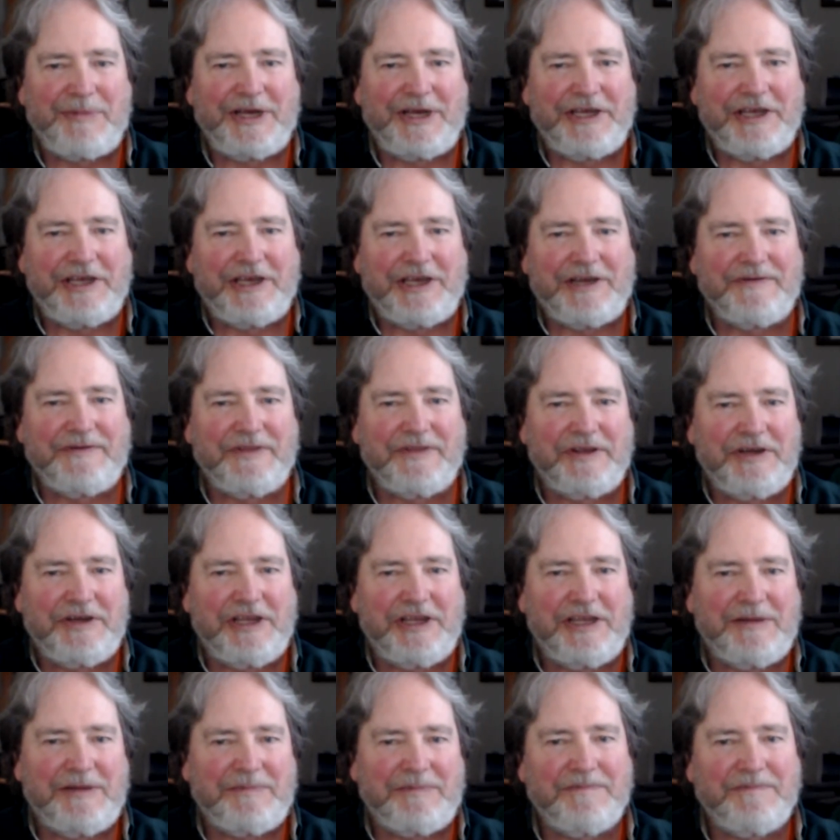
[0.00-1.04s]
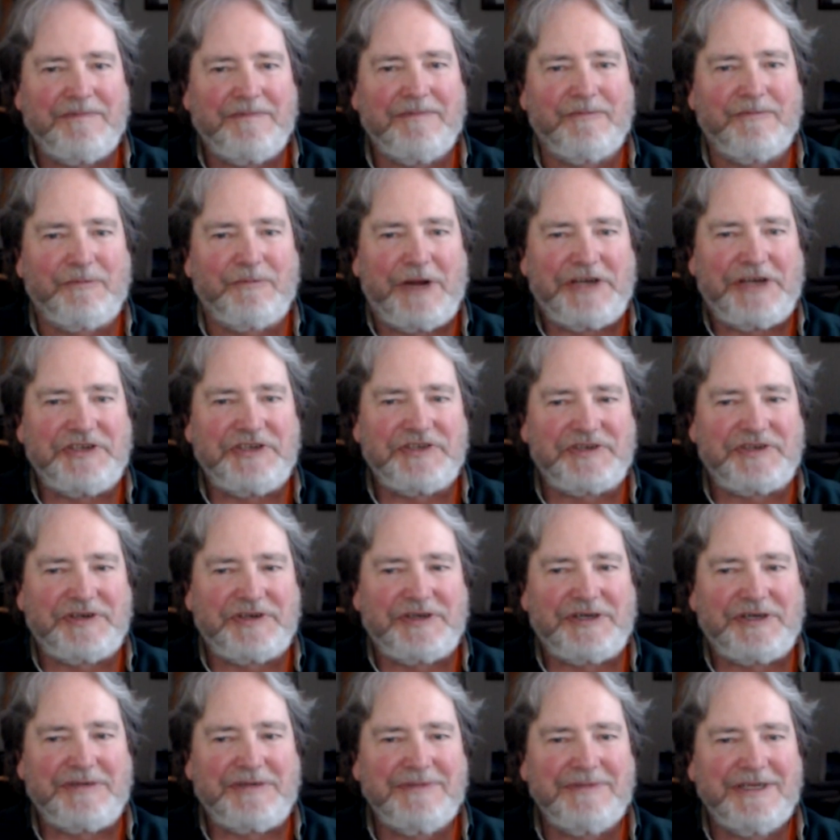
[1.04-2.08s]
I have the name
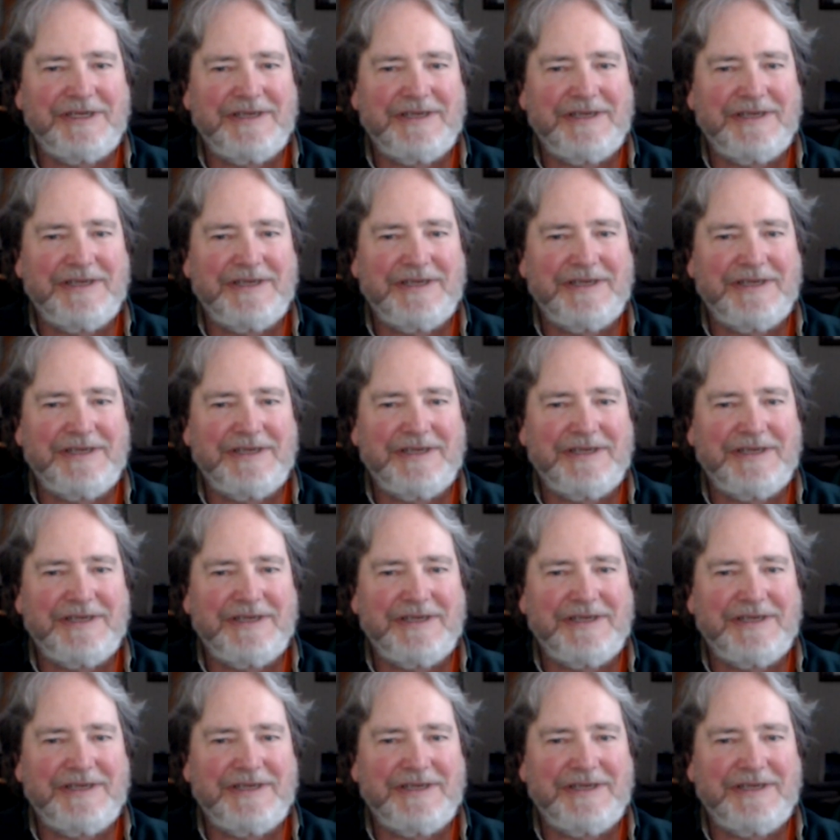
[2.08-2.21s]
registered